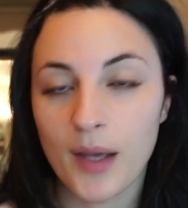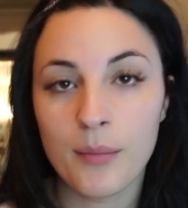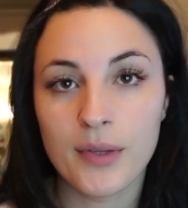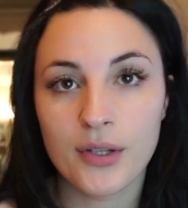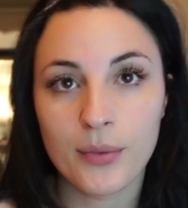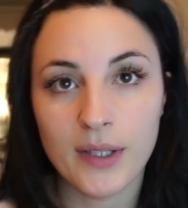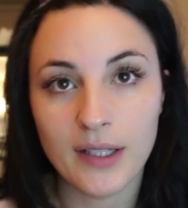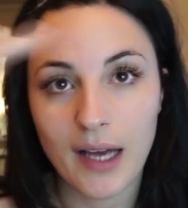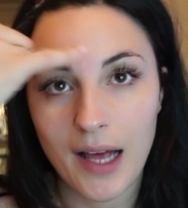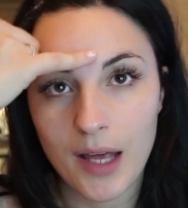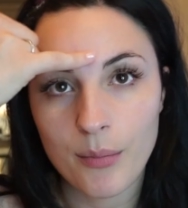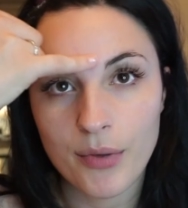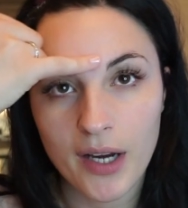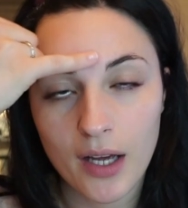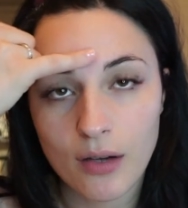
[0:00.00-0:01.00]
in between the
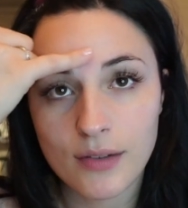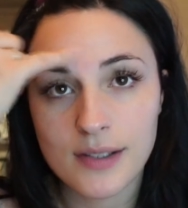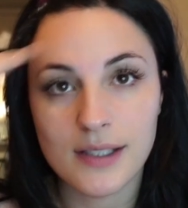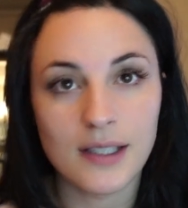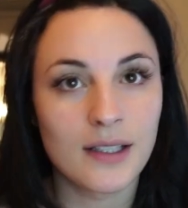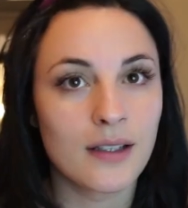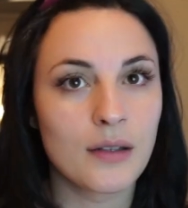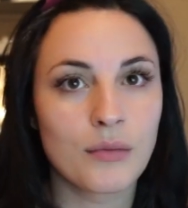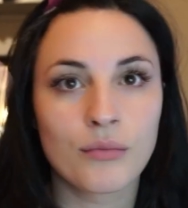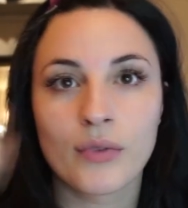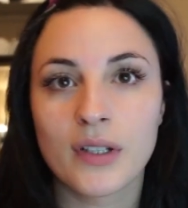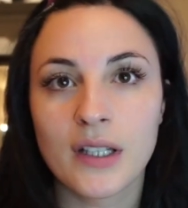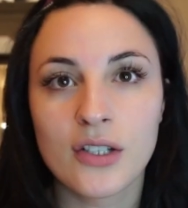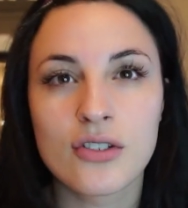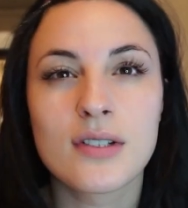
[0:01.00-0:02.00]
eyebrows. It
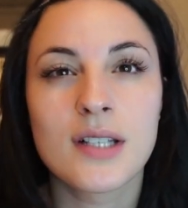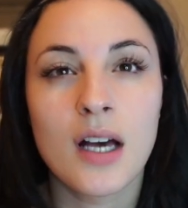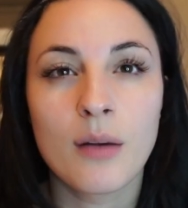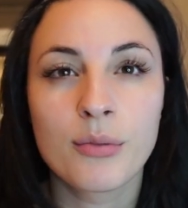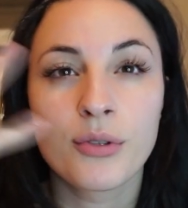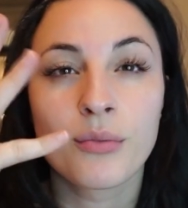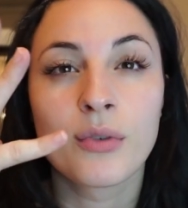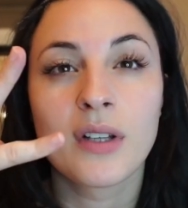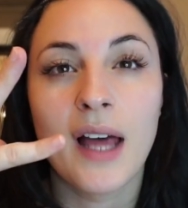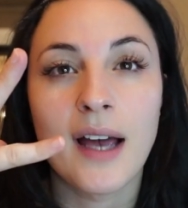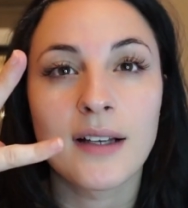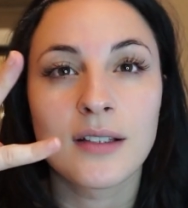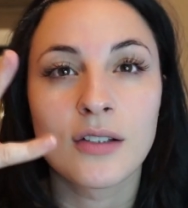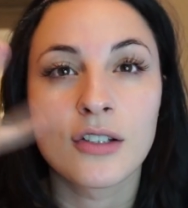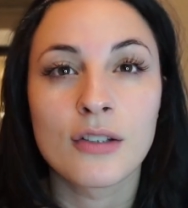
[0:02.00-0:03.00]
really just helps
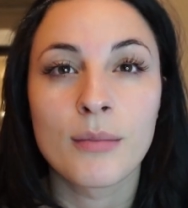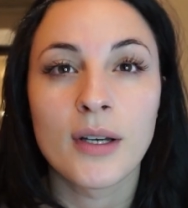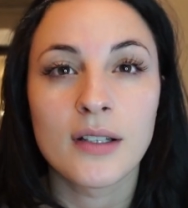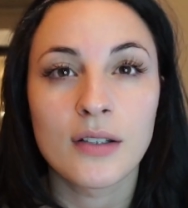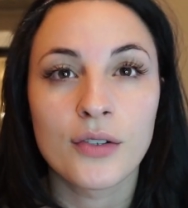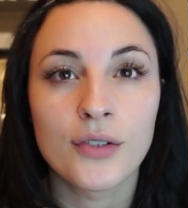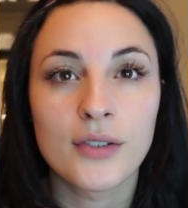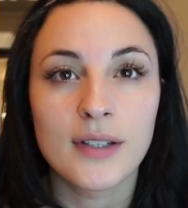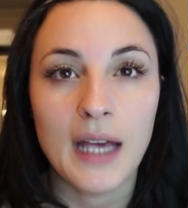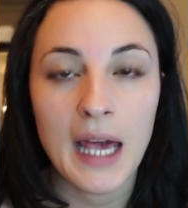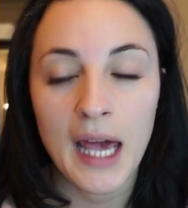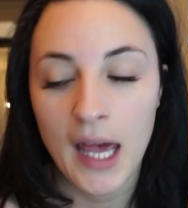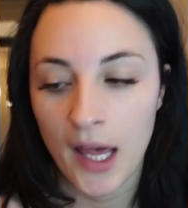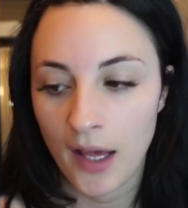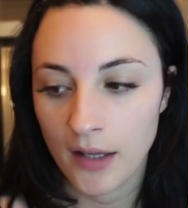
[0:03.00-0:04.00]
relax those muscles,
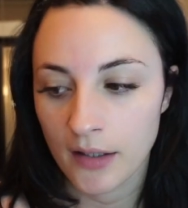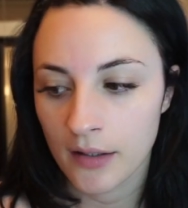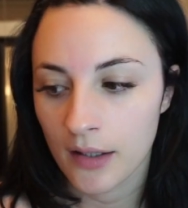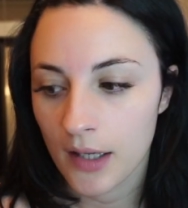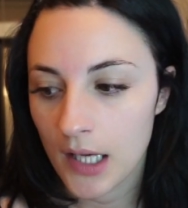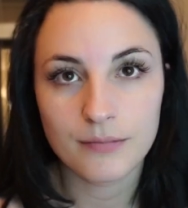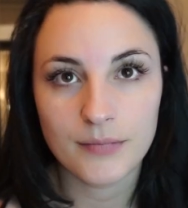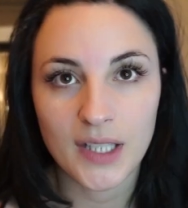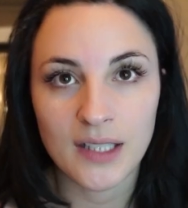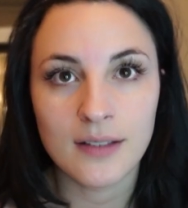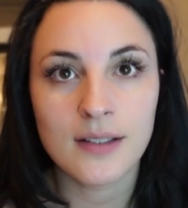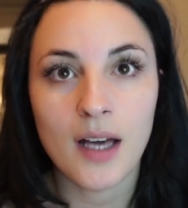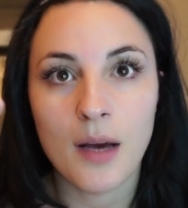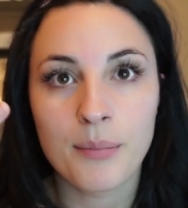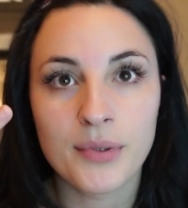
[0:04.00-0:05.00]
and it
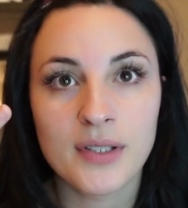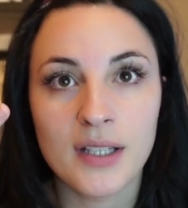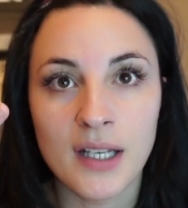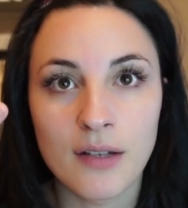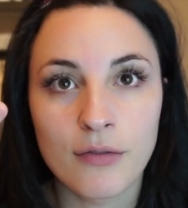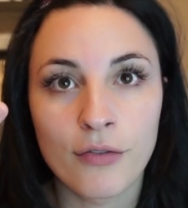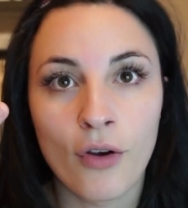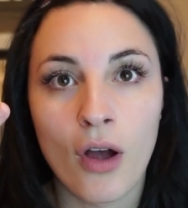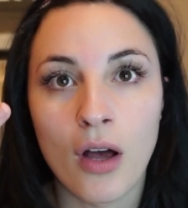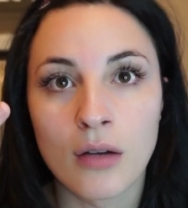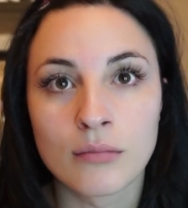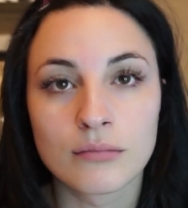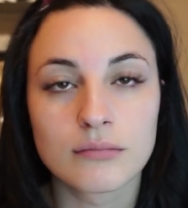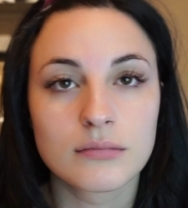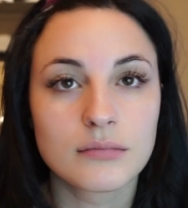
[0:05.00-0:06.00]
stops it
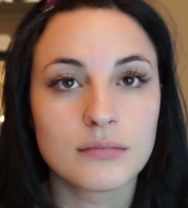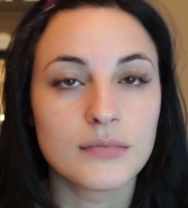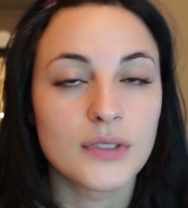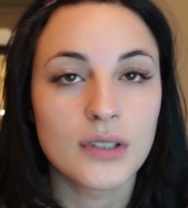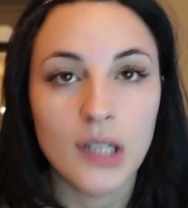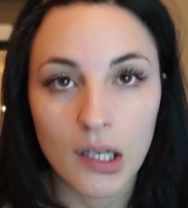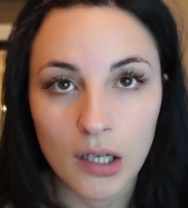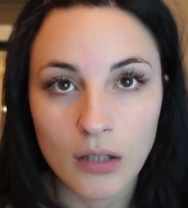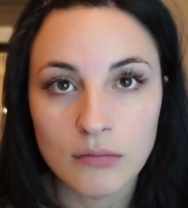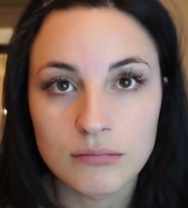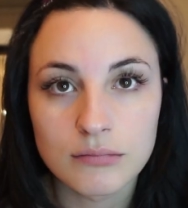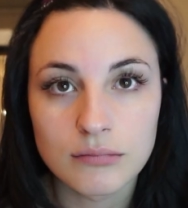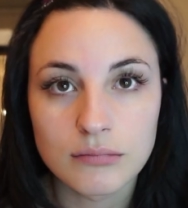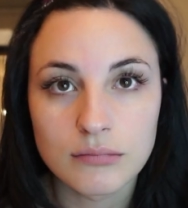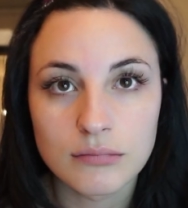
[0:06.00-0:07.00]
from, you know,
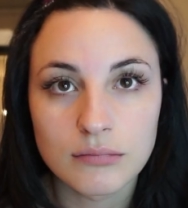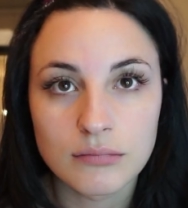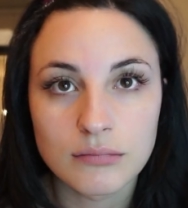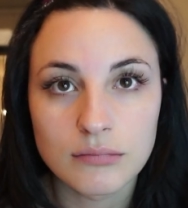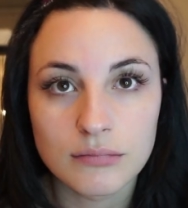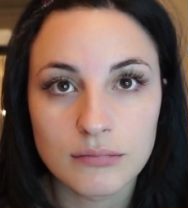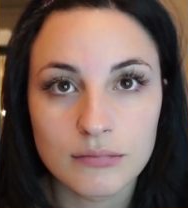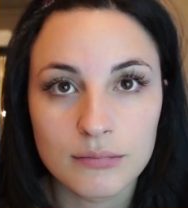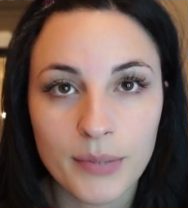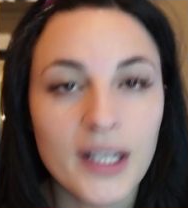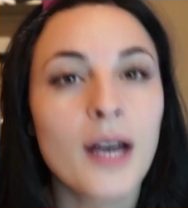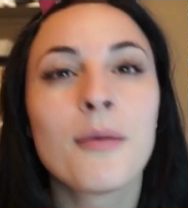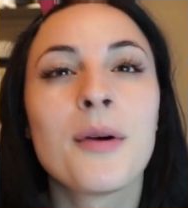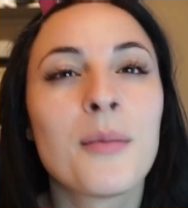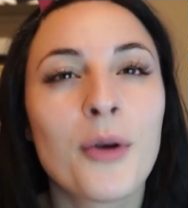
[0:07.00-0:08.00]

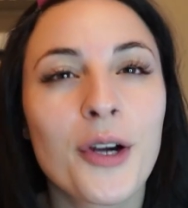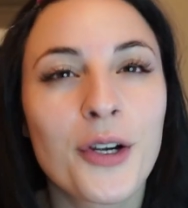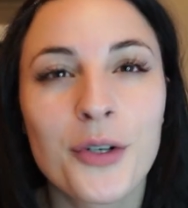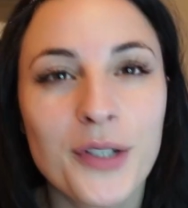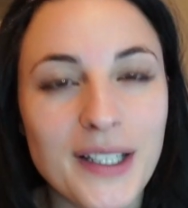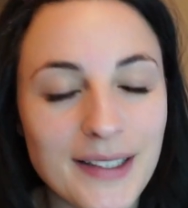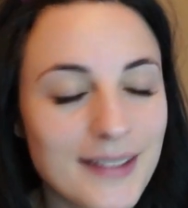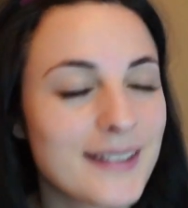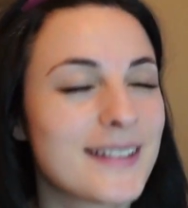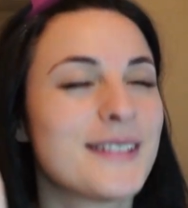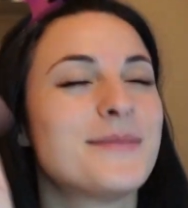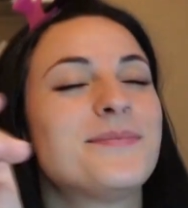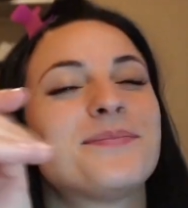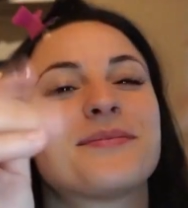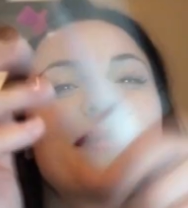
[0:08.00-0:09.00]
becoming more creased.
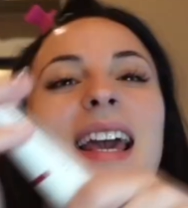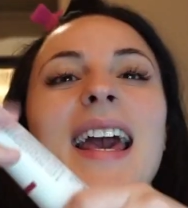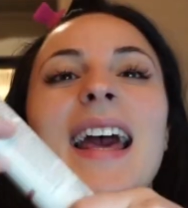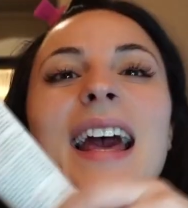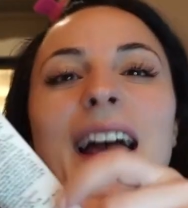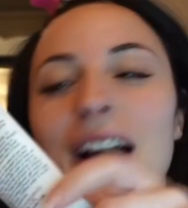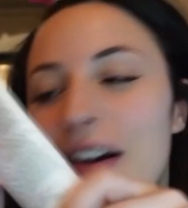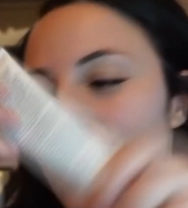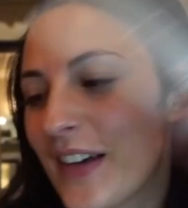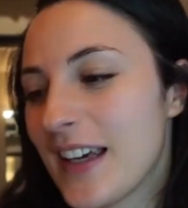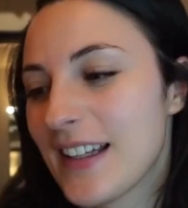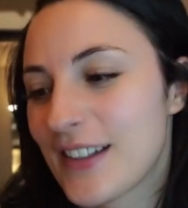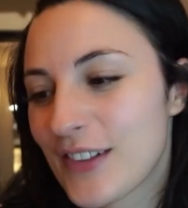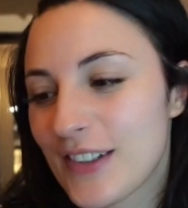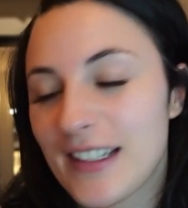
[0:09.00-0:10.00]

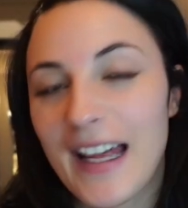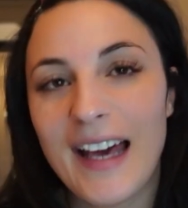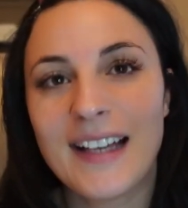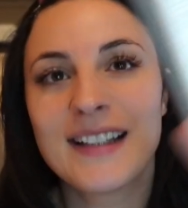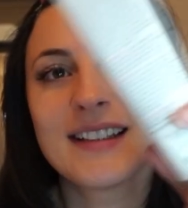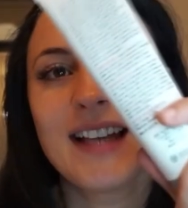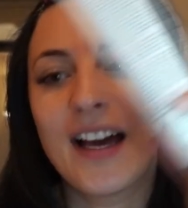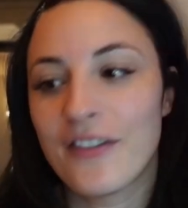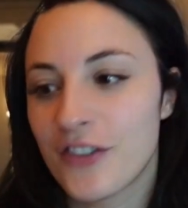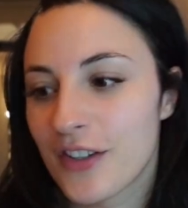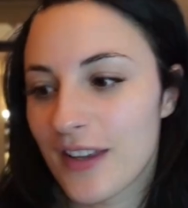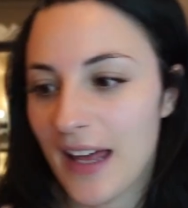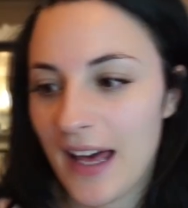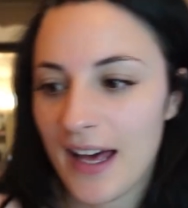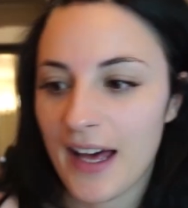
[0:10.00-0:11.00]
Okay, so next after
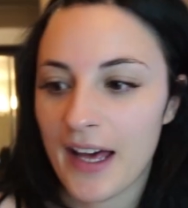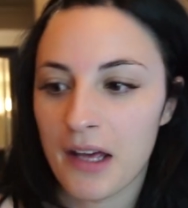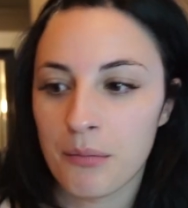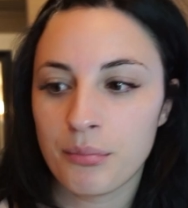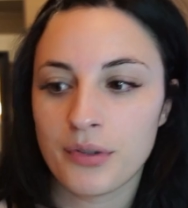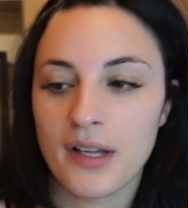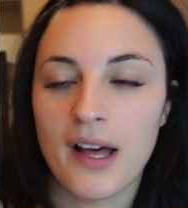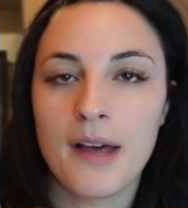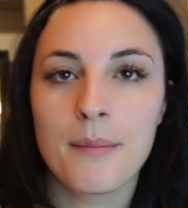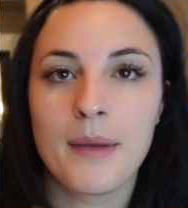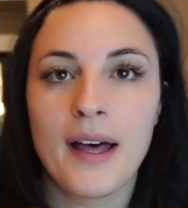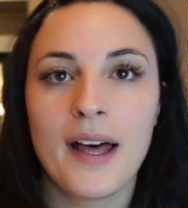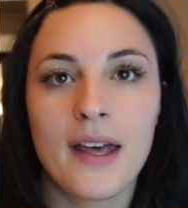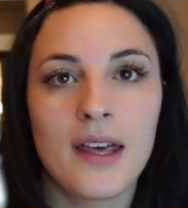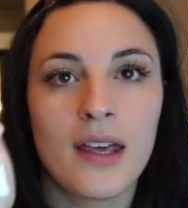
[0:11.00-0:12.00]
that, I apply
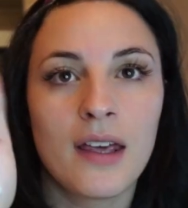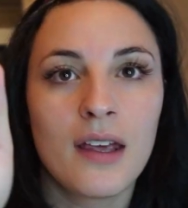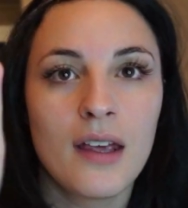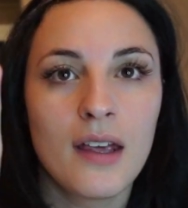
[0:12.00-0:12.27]
my